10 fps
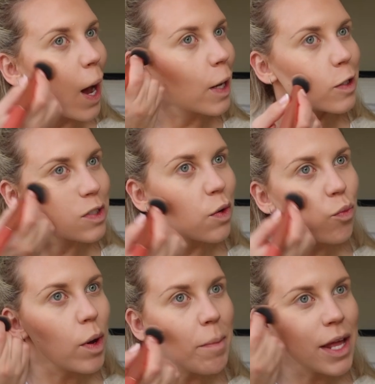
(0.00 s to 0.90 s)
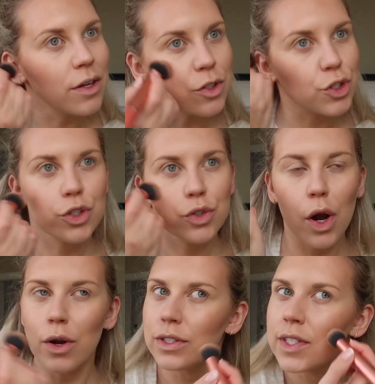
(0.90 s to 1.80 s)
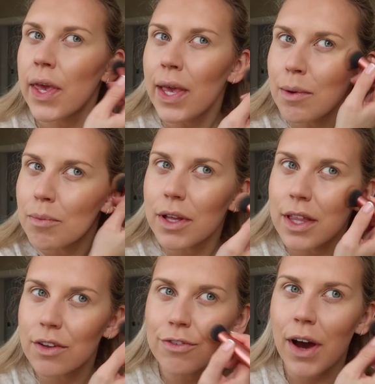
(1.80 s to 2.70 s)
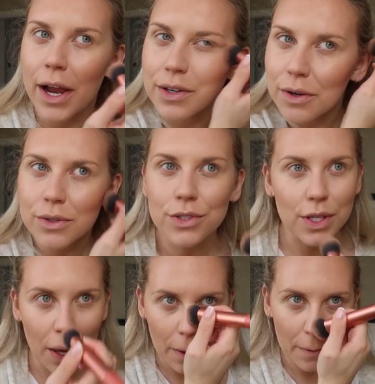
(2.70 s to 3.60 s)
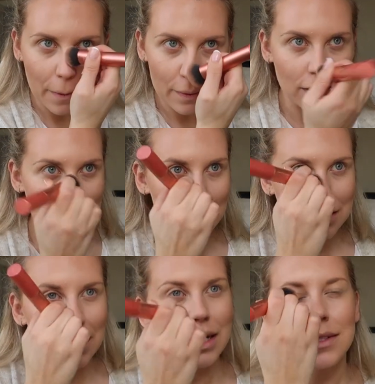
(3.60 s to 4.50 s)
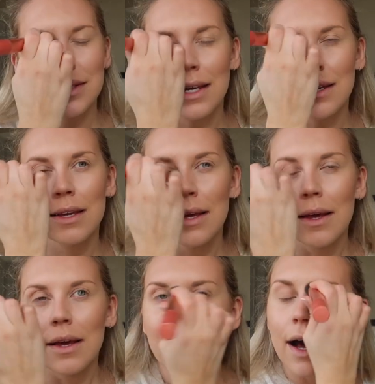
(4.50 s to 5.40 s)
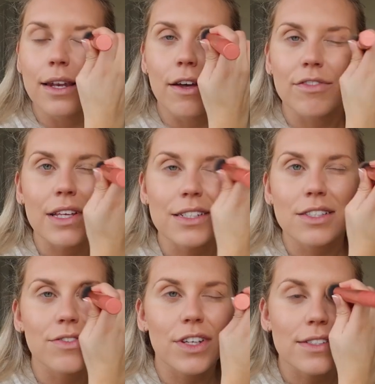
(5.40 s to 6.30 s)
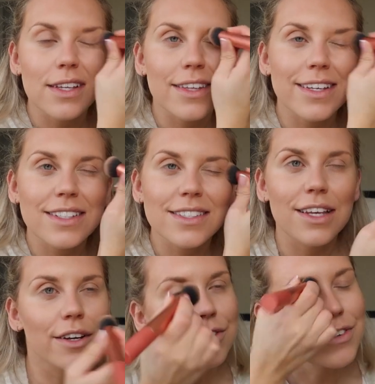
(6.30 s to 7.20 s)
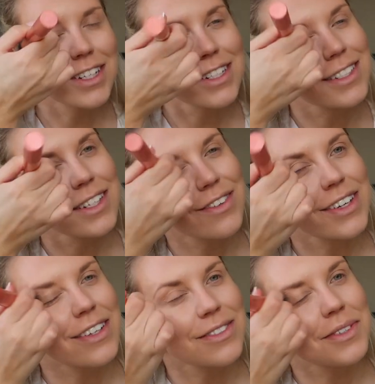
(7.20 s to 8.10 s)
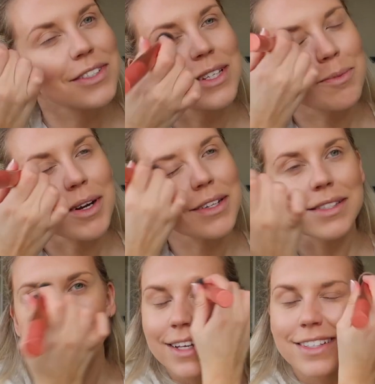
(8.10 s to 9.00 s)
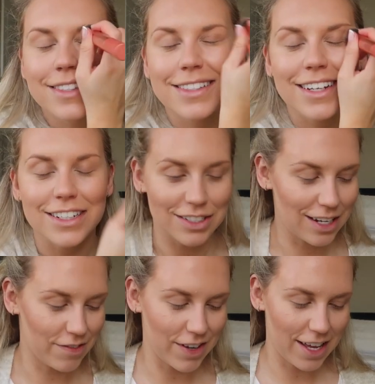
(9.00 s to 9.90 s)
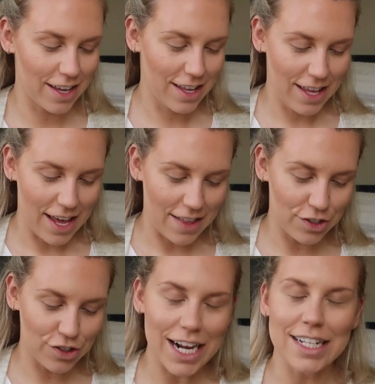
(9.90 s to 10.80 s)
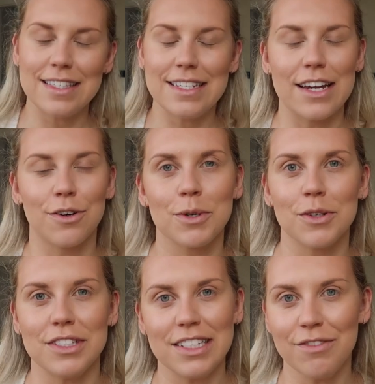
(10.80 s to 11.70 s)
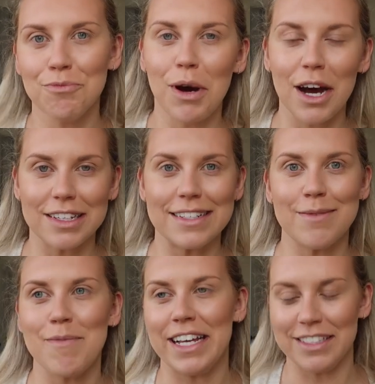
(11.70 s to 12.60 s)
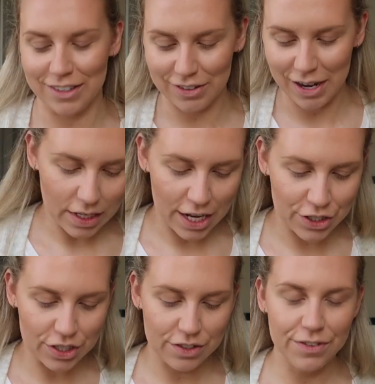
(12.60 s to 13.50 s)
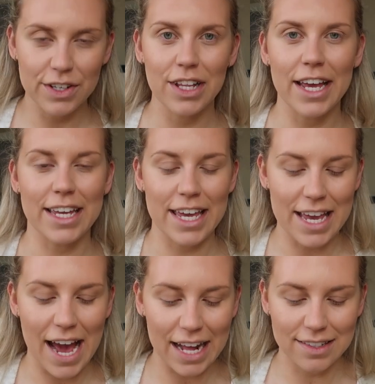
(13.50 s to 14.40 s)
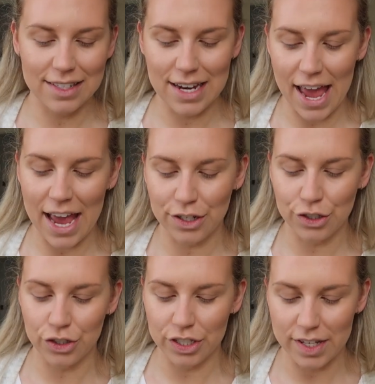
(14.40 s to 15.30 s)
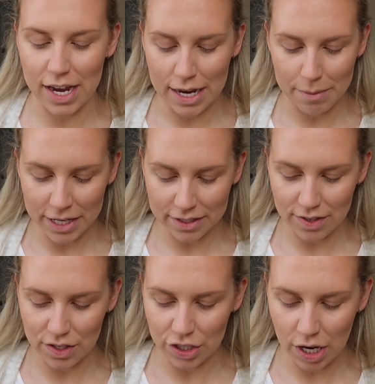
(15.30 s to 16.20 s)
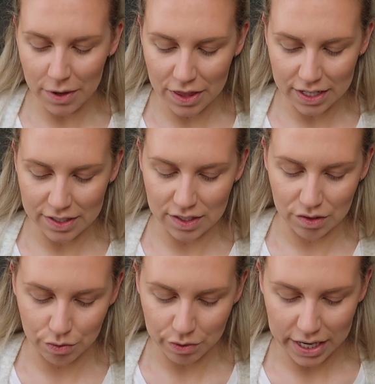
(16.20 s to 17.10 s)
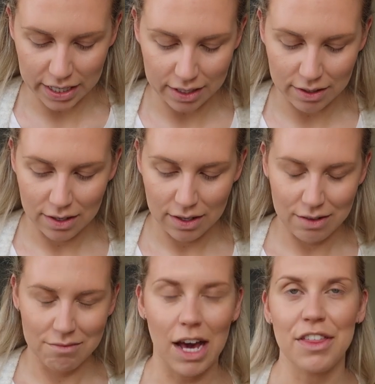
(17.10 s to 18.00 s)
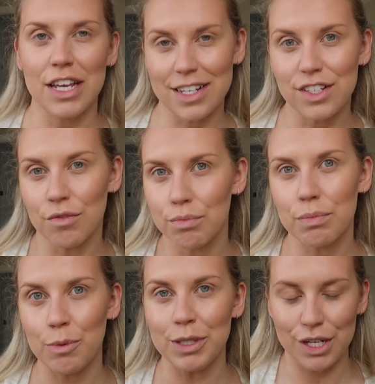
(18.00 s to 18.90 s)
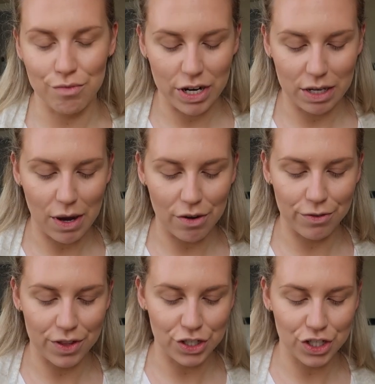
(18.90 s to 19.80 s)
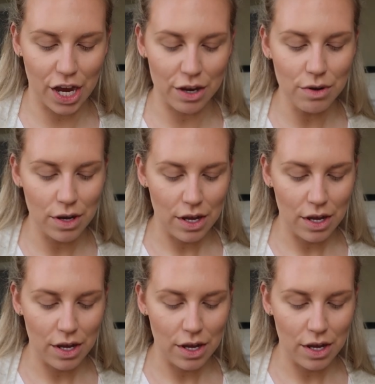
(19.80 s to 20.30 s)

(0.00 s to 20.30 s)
and it's a women strong team in the final. So that's exciting. I love the interviews. I think it's so funny. Does anyone else watch The Apprentice? I just love it. And then Dragon's Den, oh my god, Steven Bartlett is amazing on it. I just feel like he adds an extra dynamic to the show. I think he's done really, I think it's done probably done really well for the show.